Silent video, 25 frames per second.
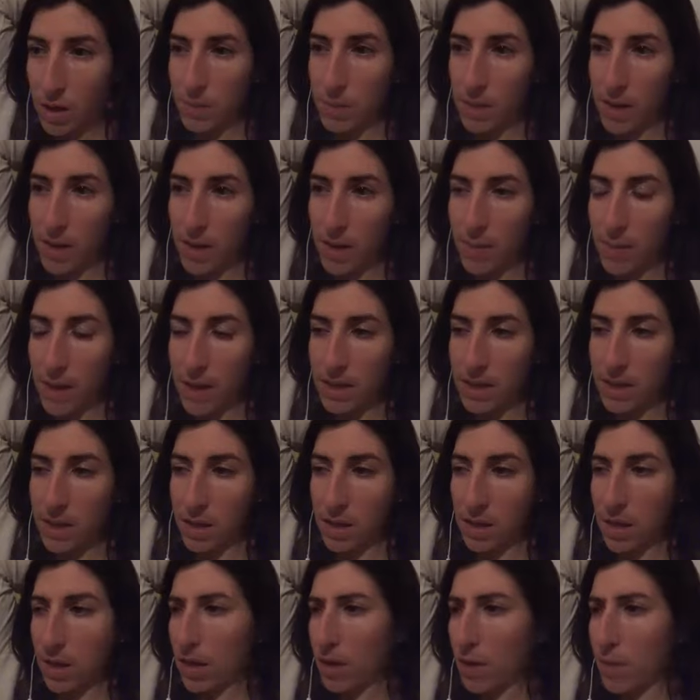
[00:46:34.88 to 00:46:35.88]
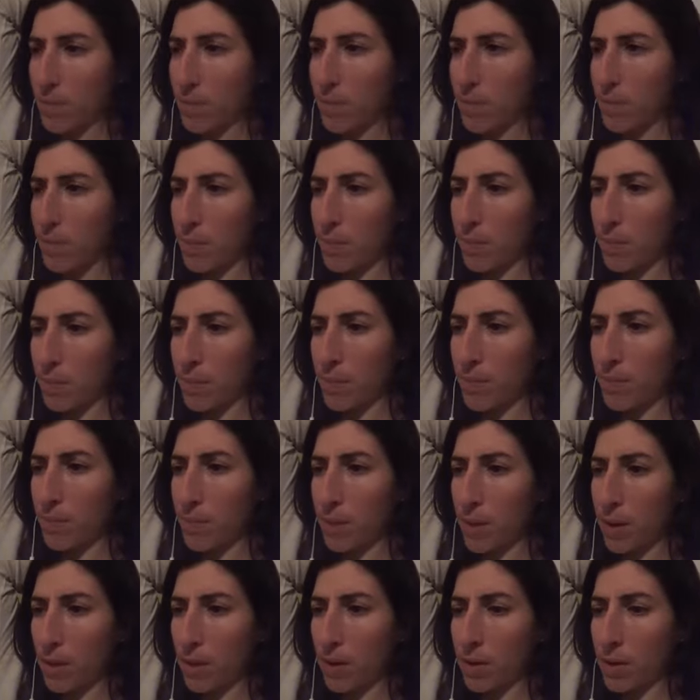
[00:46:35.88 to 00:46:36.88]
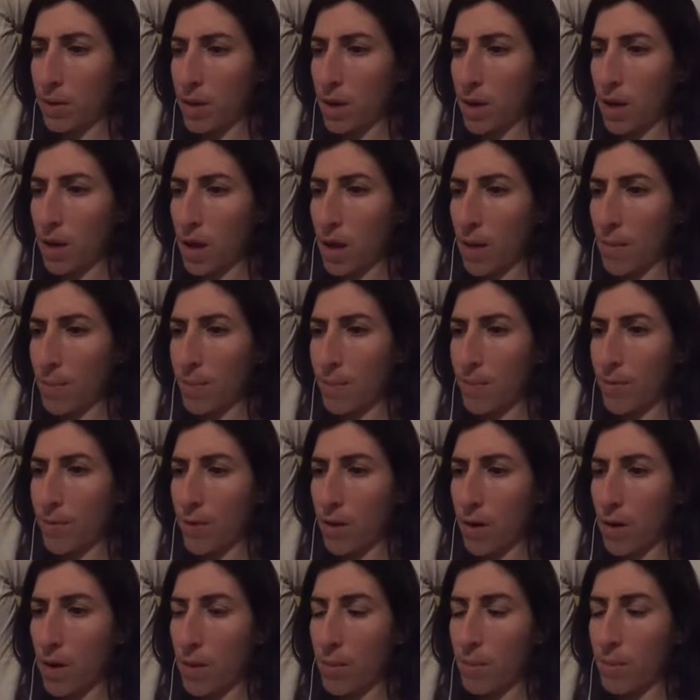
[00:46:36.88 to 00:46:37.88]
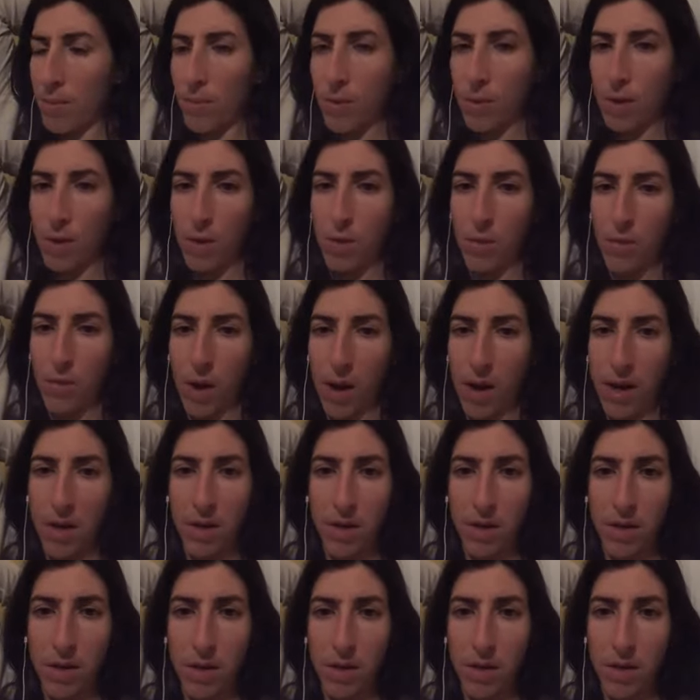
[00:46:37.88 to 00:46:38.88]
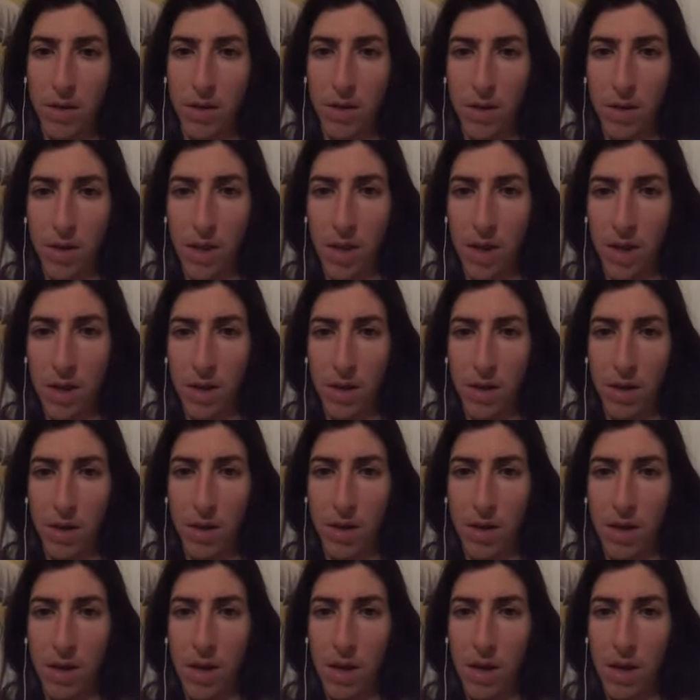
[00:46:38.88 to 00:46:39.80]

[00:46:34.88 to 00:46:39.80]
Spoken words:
going to be basically built up from the rent then?